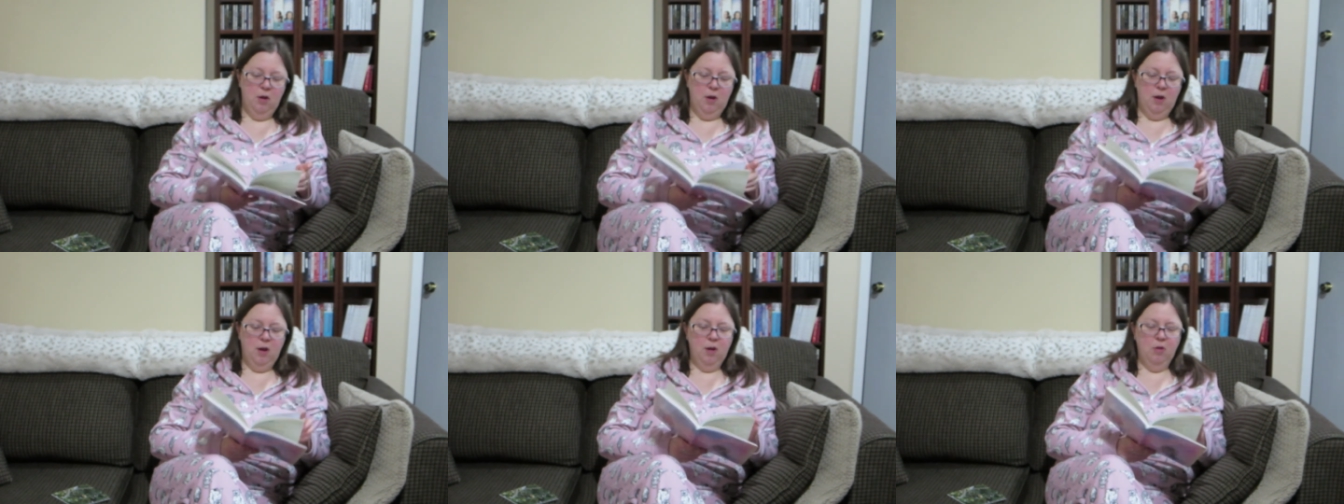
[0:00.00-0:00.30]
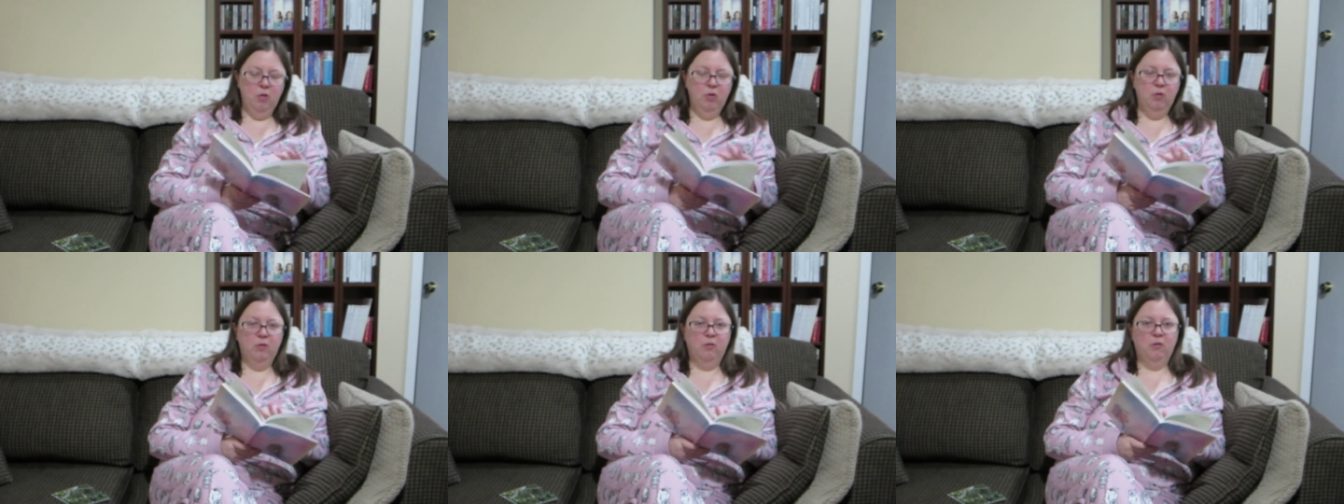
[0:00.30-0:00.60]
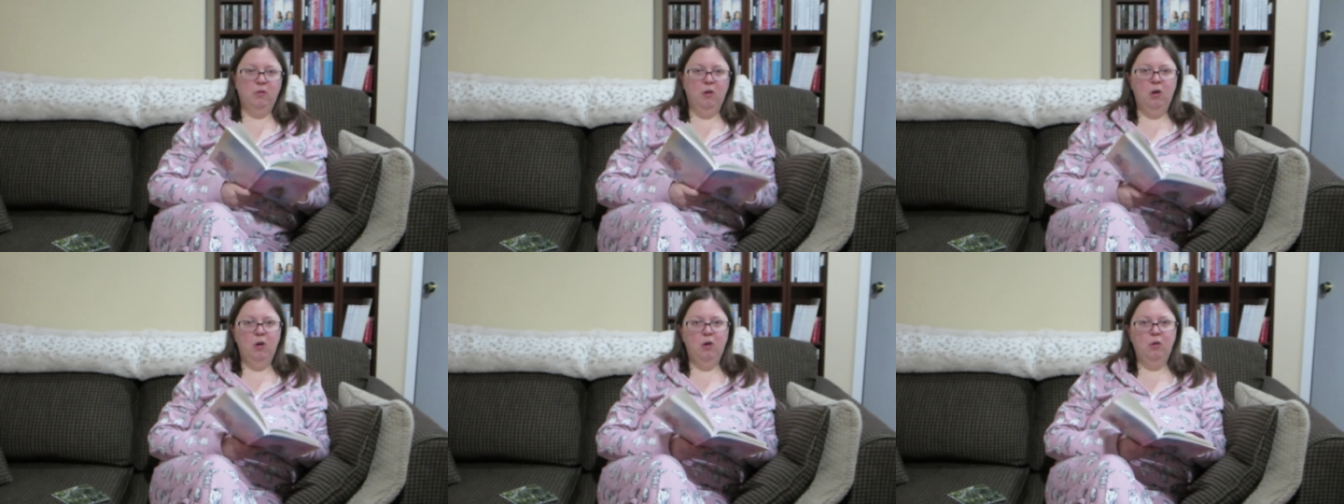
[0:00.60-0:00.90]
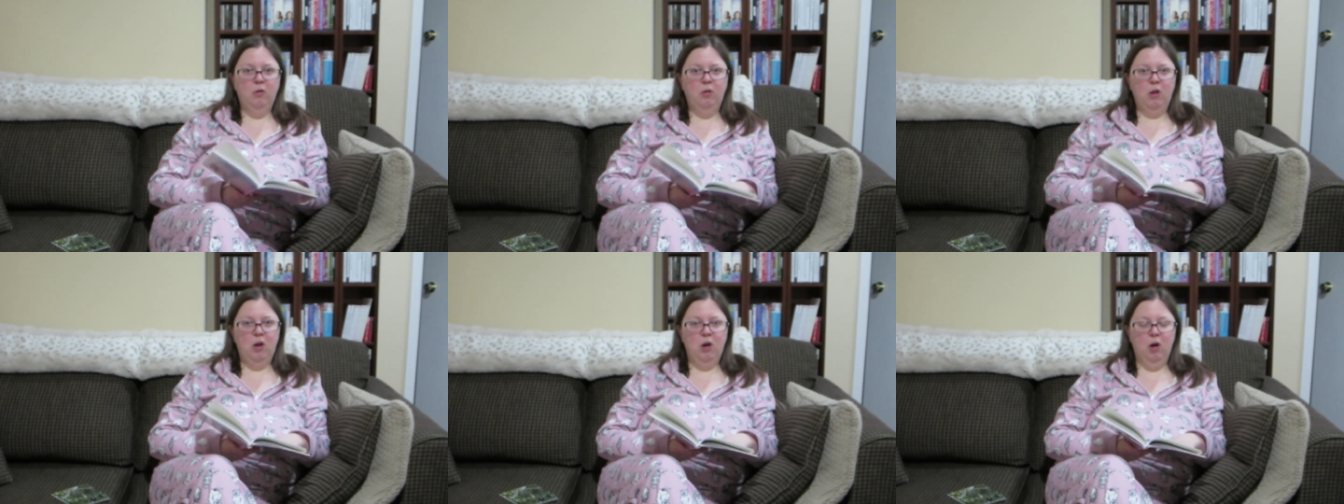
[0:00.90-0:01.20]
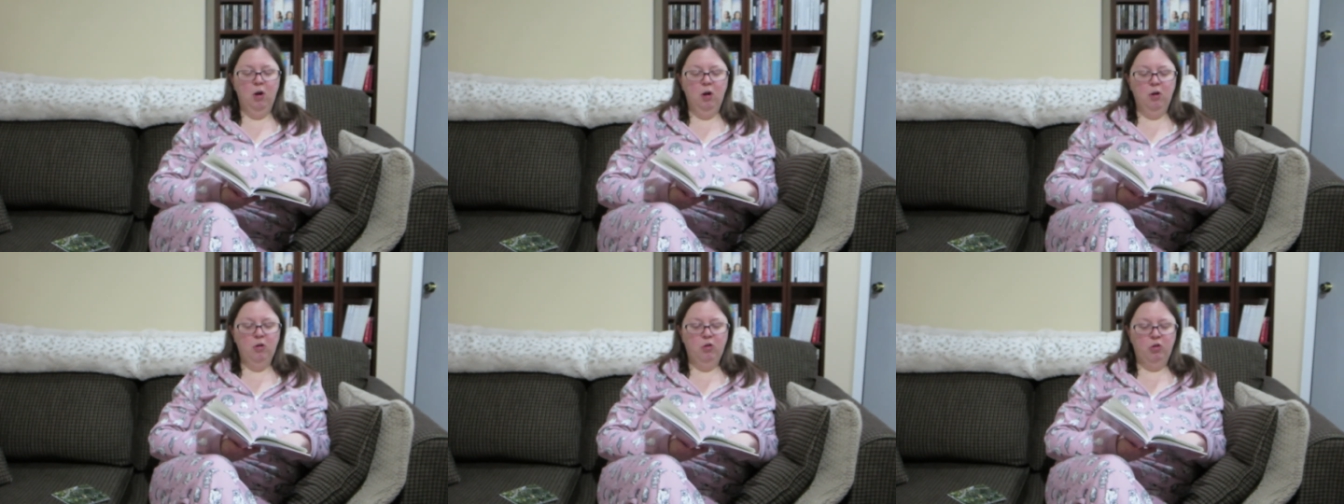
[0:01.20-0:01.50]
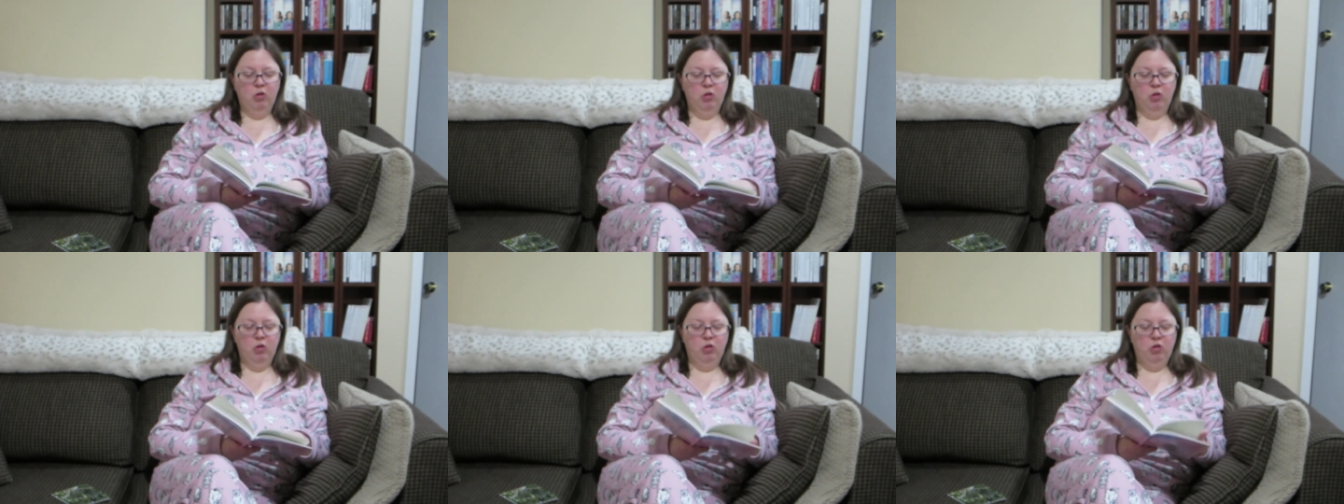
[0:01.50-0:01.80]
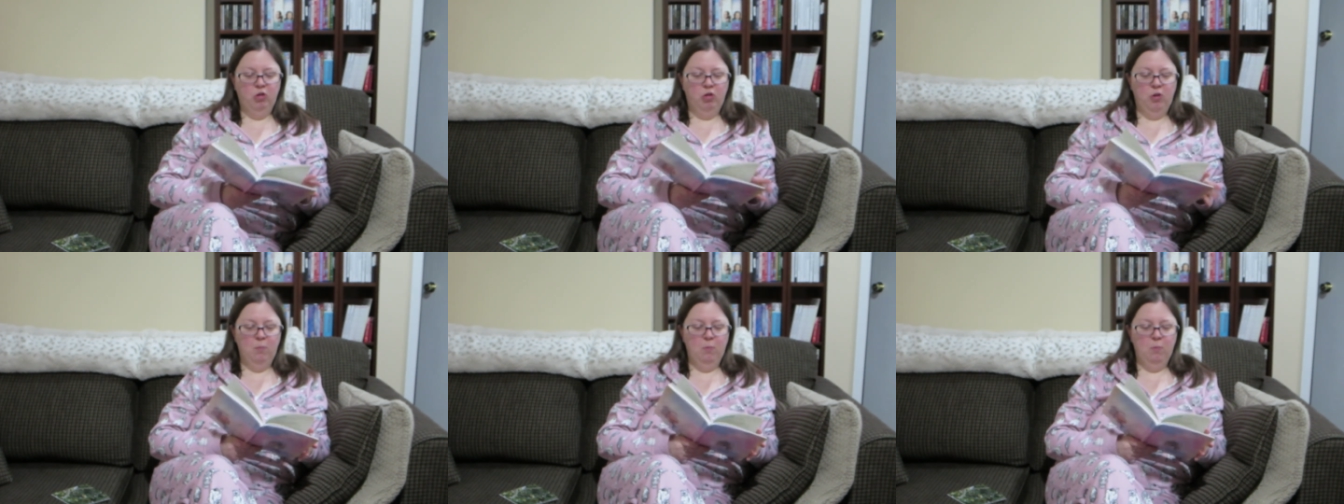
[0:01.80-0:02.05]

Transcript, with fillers: in the song The Archer, she